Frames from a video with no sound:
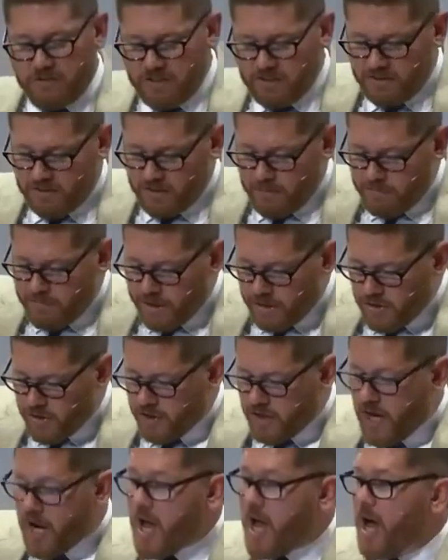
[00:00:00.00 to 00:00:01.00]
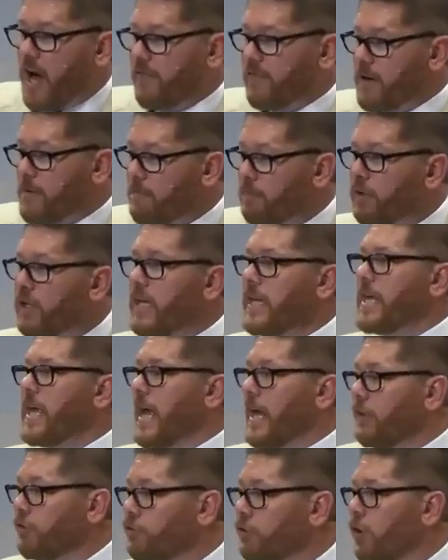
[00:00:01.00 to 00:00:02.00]
This is a picture of complete
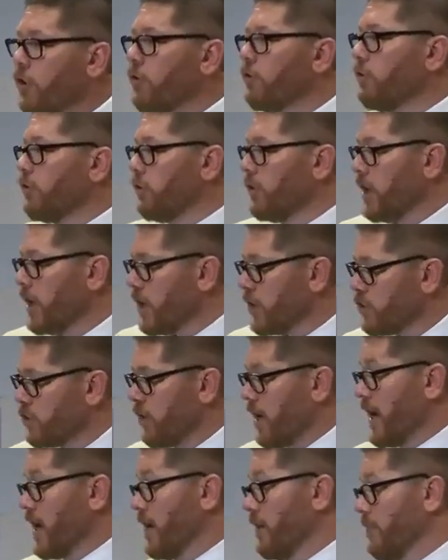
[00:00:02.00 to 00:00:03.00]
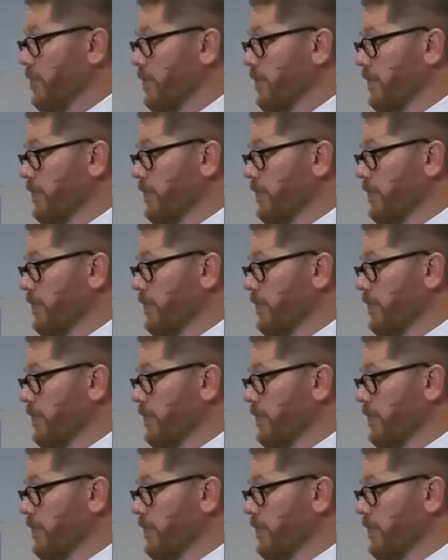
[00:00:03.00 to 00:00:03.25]
and total triumph.